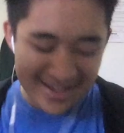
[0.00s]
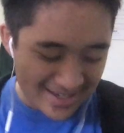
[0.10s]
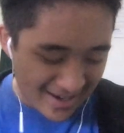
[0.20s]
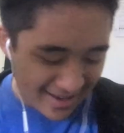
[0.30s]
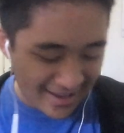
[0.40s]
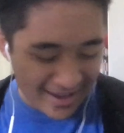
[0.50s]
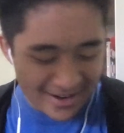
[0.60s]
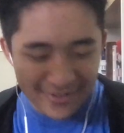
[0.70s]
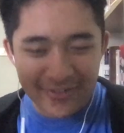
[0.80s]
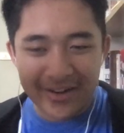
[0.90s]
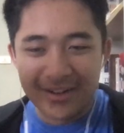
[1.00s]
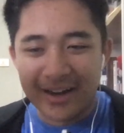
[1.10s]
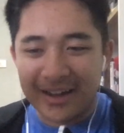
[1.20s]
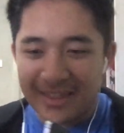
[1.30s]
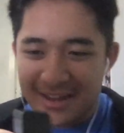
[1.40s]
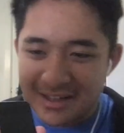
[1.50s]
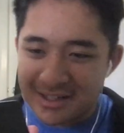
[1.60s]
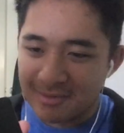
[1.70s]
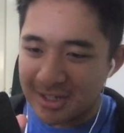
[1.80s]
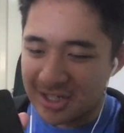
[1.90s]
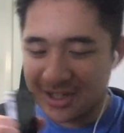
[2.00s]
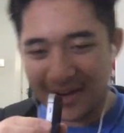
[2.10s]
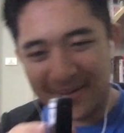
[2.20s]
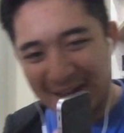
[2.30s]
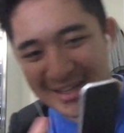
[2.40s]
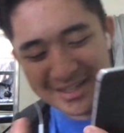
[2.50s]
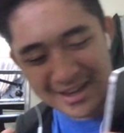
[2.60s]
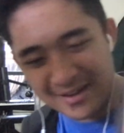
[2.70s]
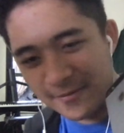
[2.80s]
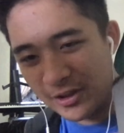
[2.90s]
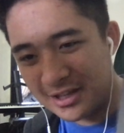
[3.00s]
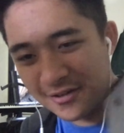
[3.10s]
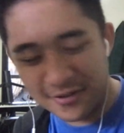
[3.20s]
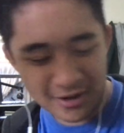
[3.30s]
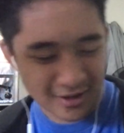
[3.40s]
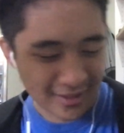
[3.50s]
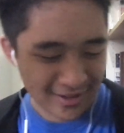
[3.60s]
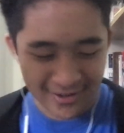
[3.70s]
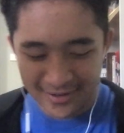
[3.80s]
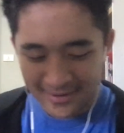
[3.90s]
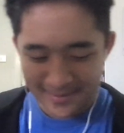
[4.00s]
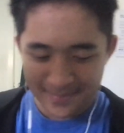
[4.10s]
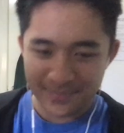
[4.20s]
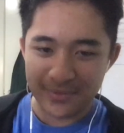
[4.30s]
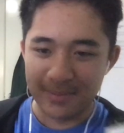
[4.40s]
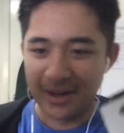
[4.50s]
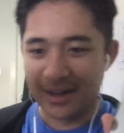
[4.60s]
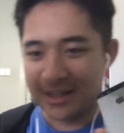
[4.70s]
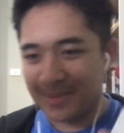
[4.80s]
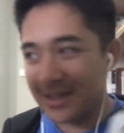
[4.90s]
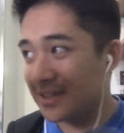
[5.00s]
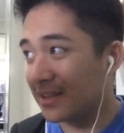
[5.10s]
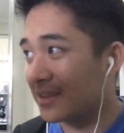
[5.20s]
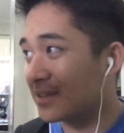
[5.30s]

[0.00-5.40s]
to. Ha he had a phone like this, which is like my S E, a different color though, but it's basically the